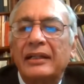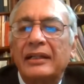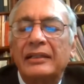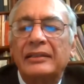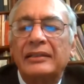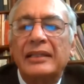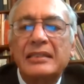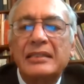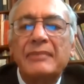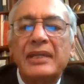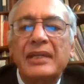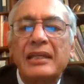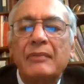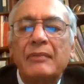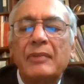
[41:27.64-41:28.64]
This
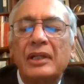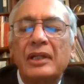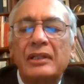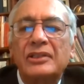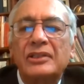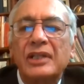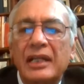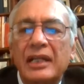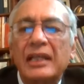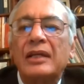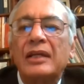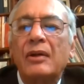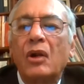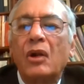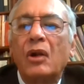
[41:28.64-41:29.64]
meeting will certainly
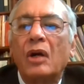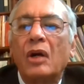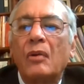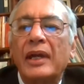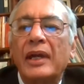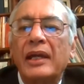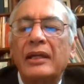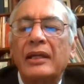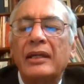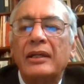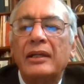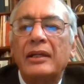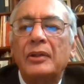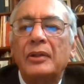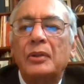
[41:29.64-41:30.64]
go a long way
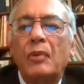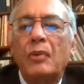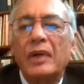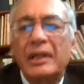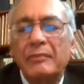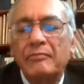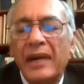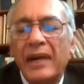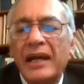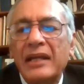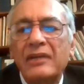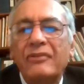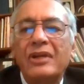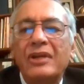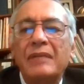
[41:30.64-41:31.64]
to what my
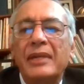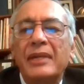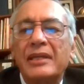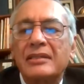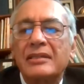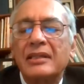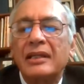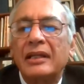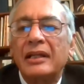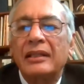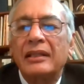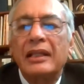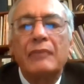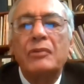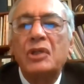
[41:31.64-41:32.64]
dream is,
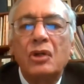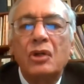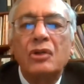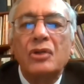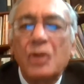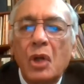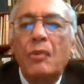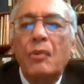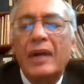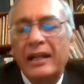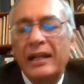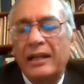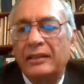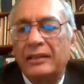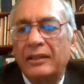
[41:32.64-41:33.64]
that we don't know one
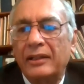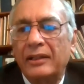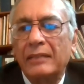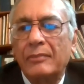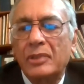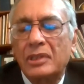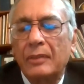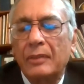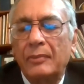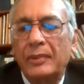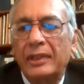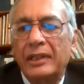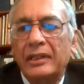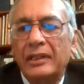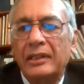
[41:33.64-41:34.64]
another in the Muslim
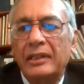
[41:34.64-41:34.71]
world.